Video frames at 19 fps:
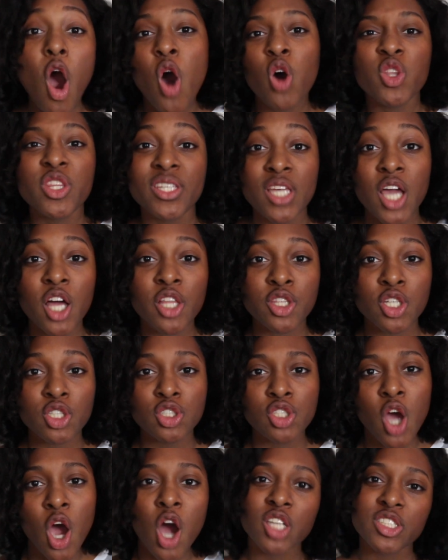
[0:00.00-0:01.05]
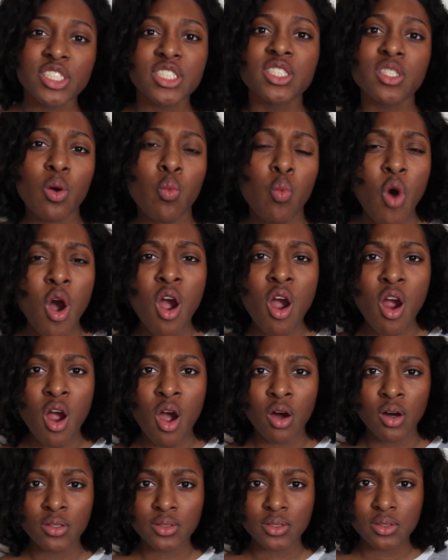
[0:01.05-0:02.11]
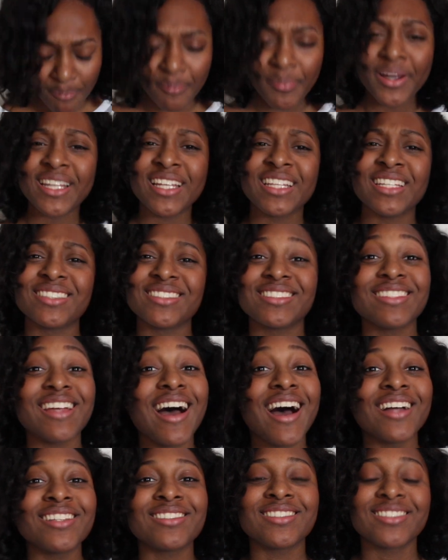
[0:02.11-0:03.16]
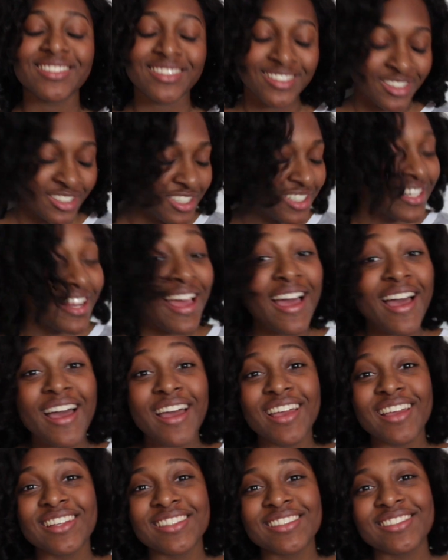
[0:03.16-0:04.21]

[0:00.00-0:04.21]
All the younger girls in the world, but it is not today.